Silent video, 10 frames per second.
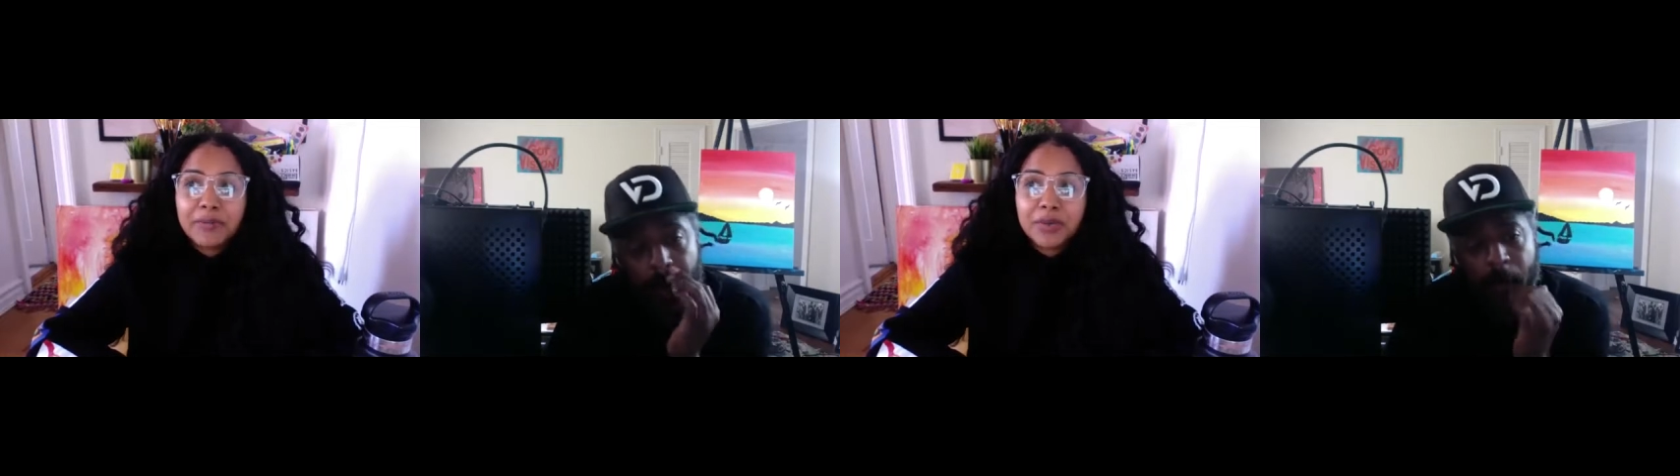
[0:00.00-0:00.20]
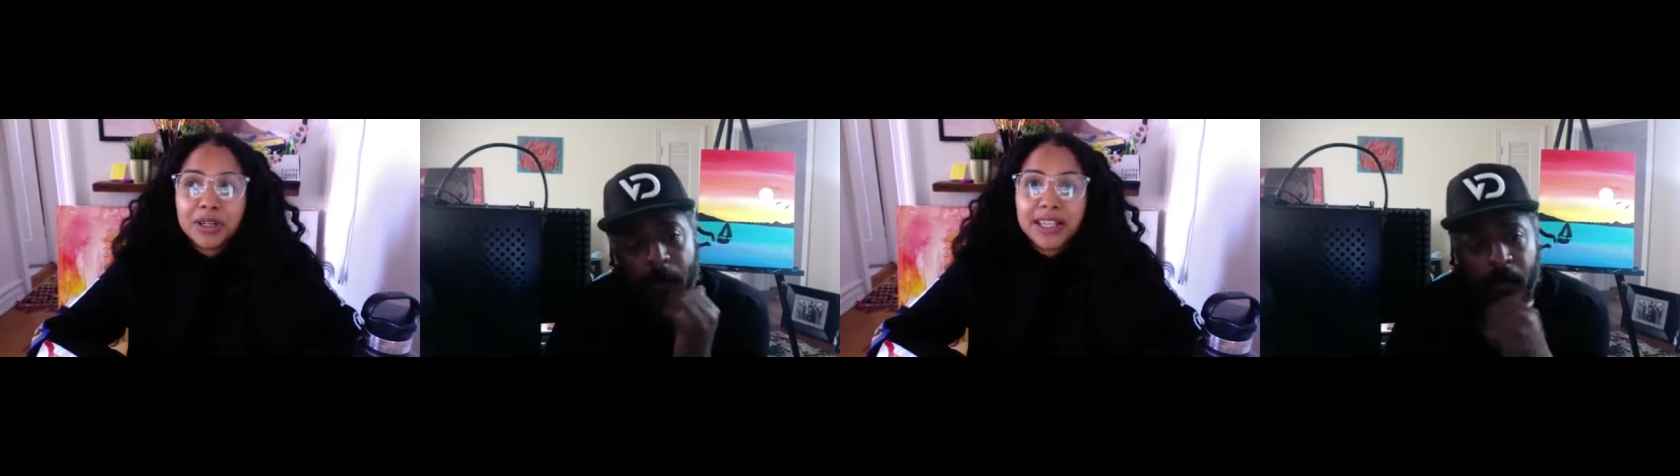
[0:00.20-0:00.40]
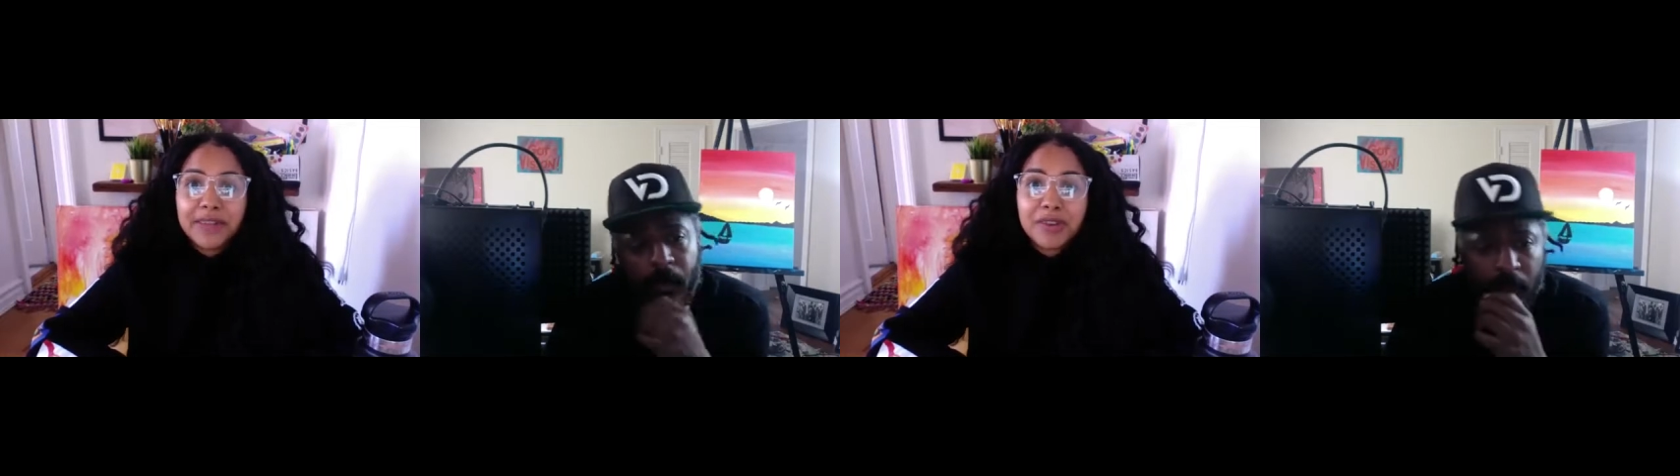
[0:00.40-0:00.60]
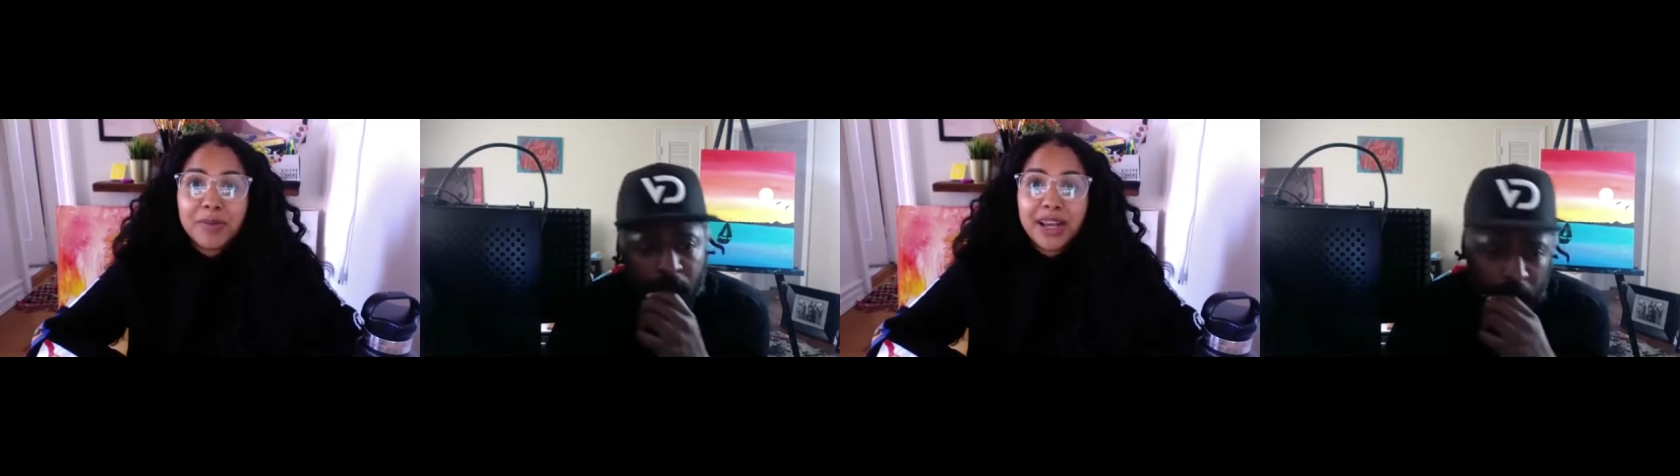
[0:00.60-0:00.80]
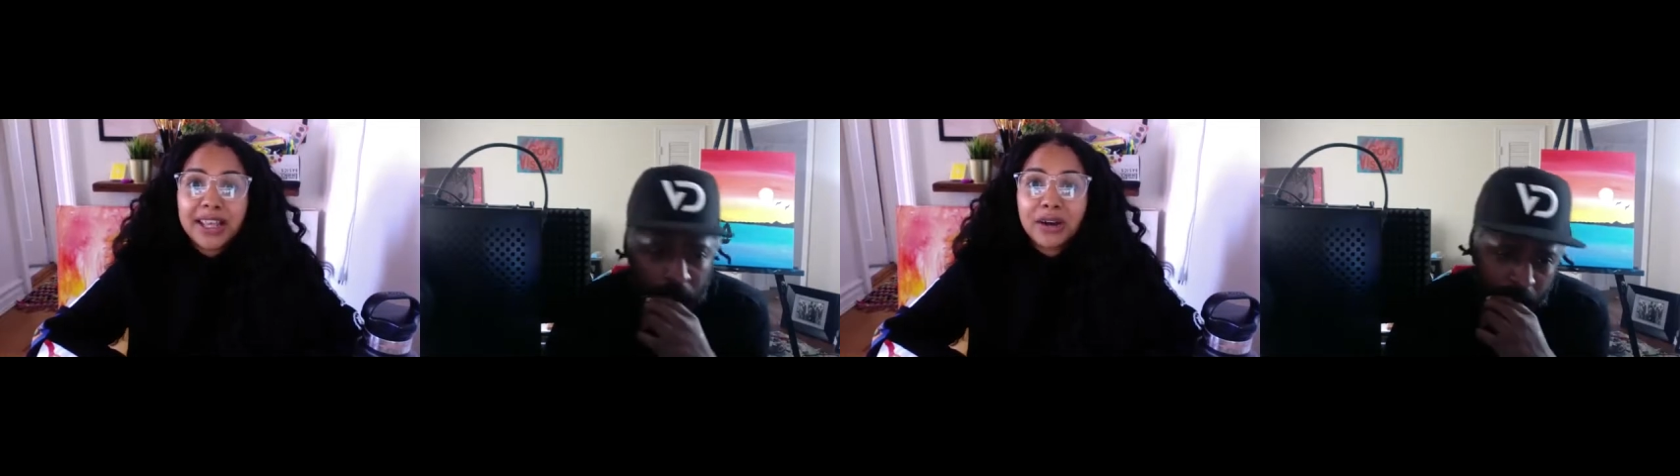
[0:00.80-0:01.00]
puts
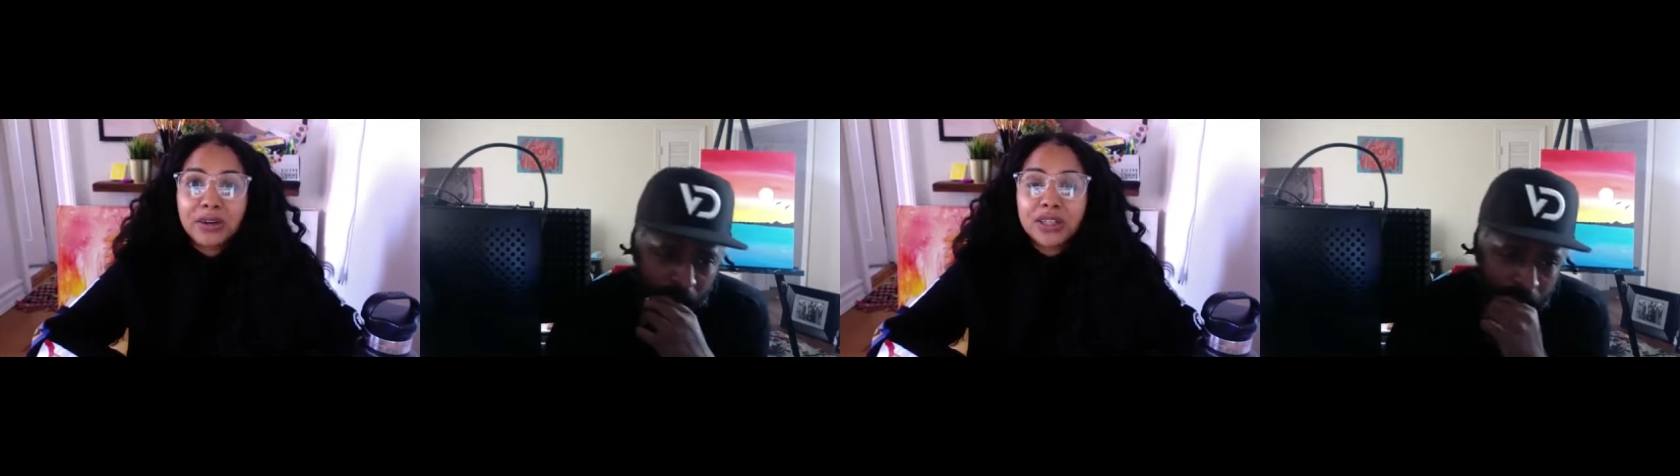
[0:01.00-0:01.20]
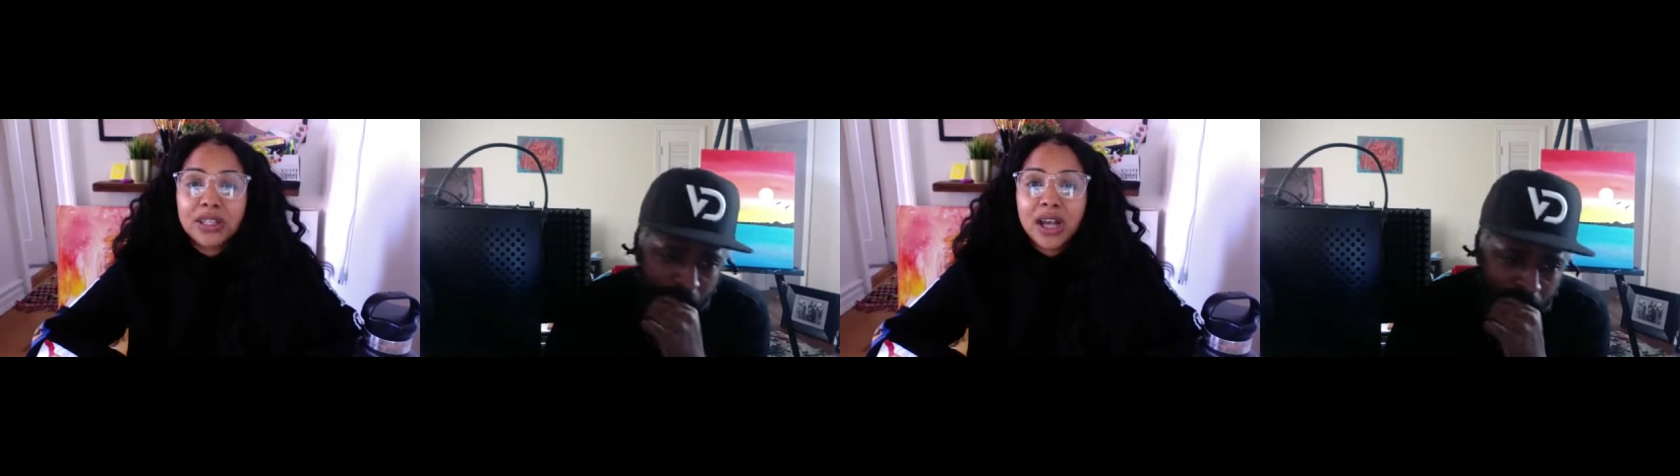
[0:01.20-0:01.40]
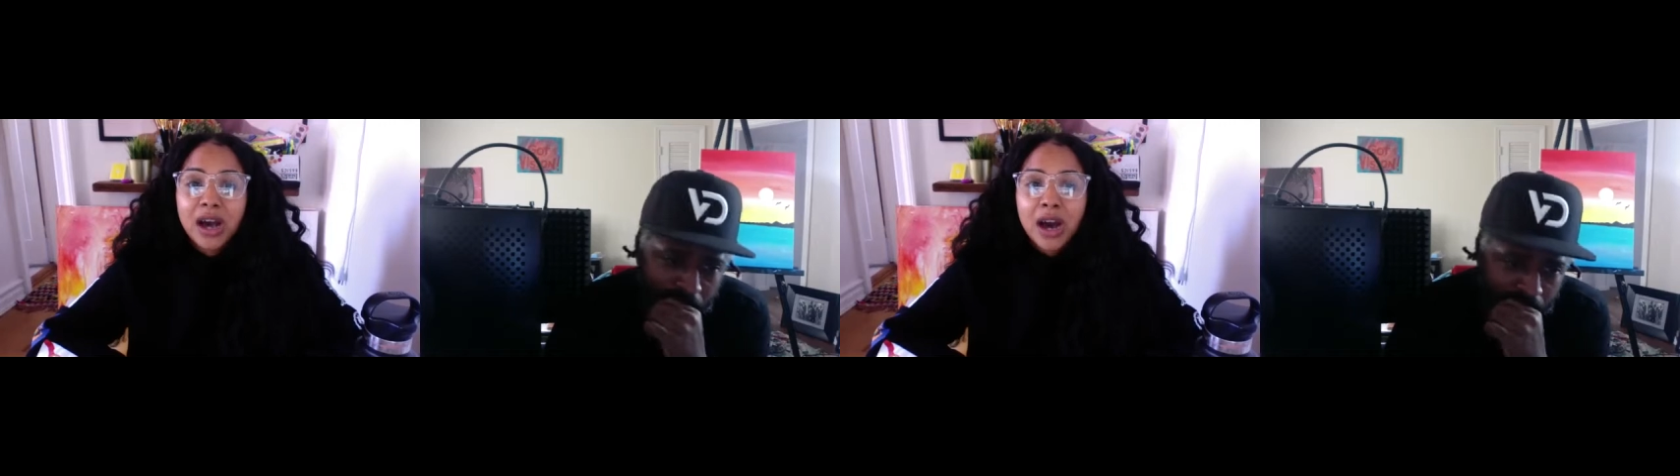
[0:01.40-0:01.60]
everybody else